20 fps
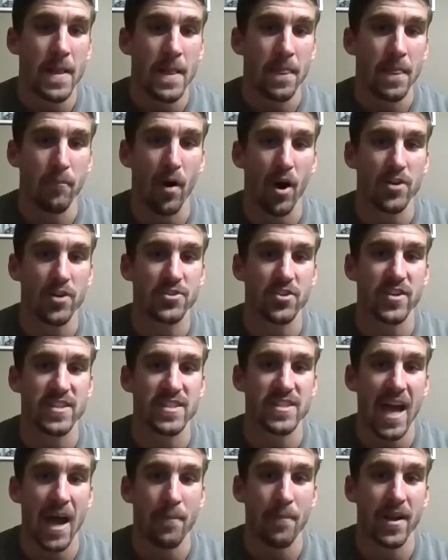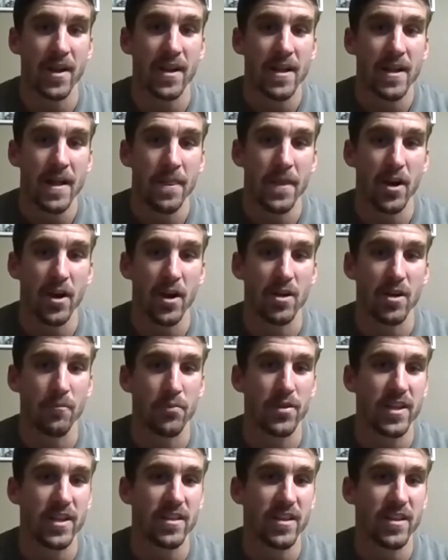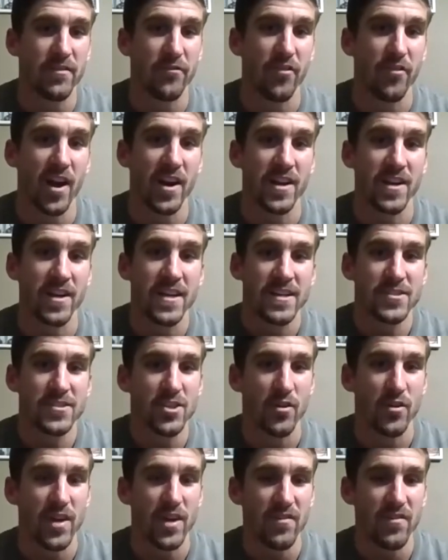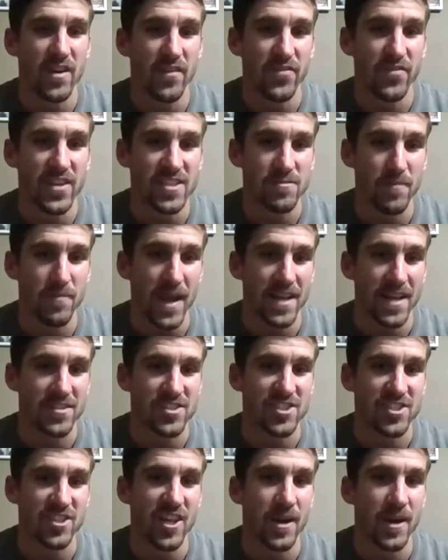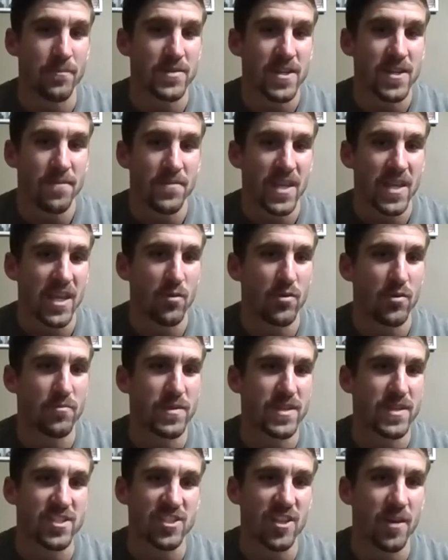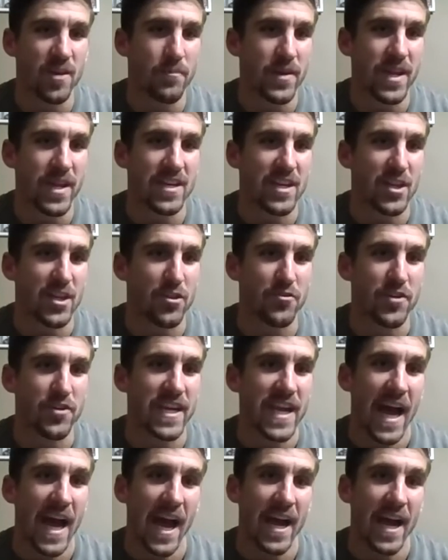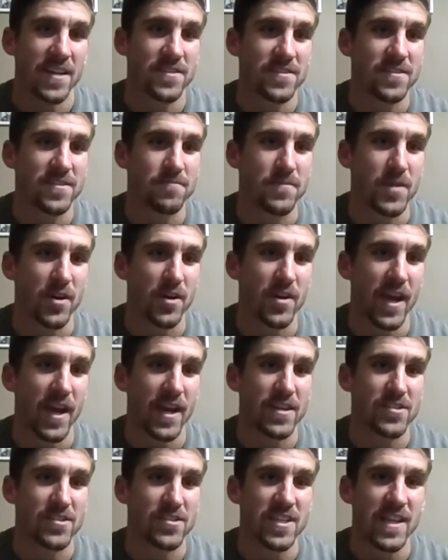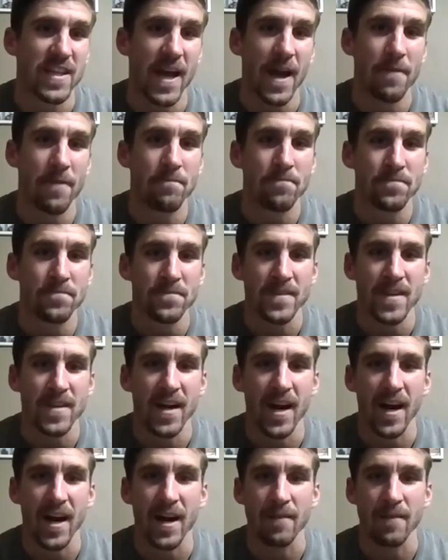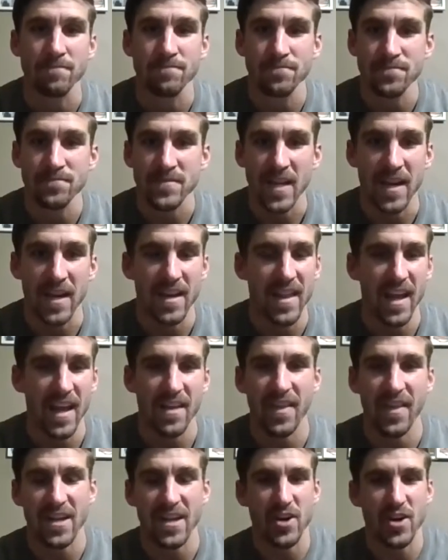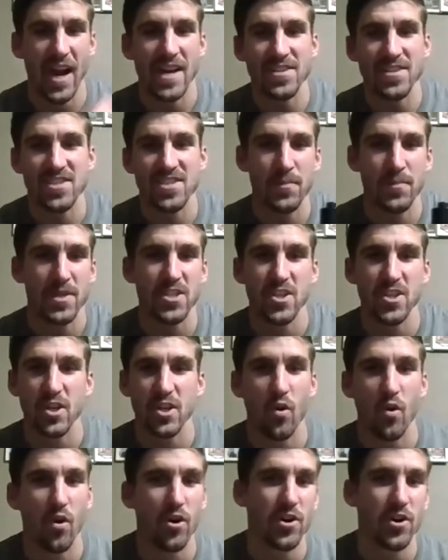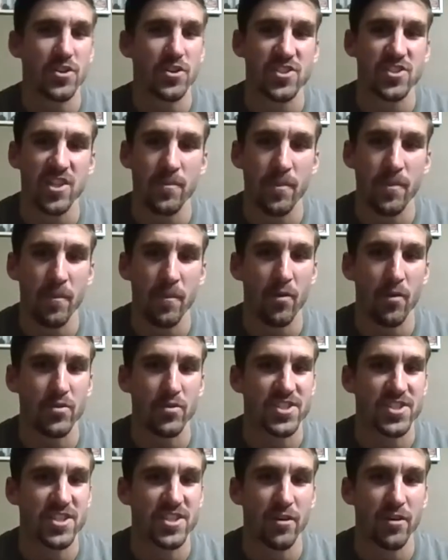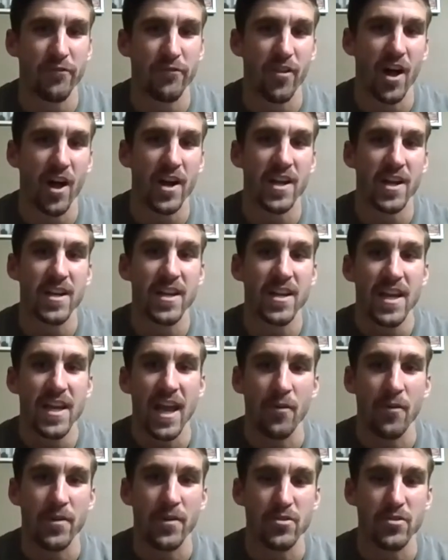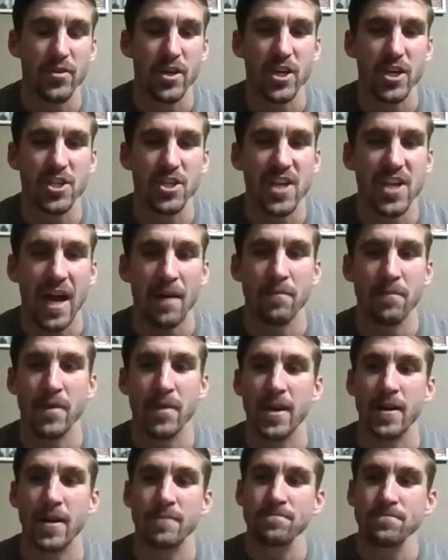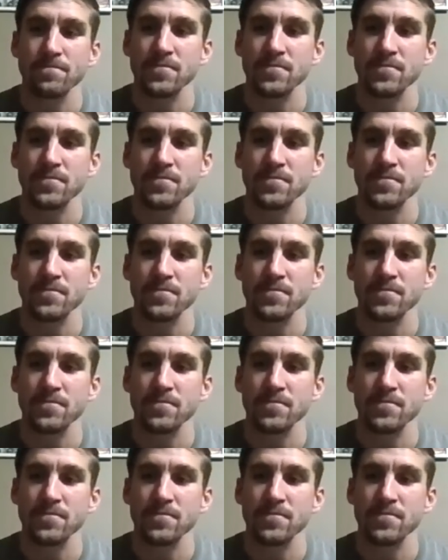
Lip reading: Ball screens happening. They're completely flooded. So even if this man slipped, he would be slipping into 3 guys. Okay, you see that? And they try to zip it to the corner and slip them, but we're still flooded, and we do a good job there.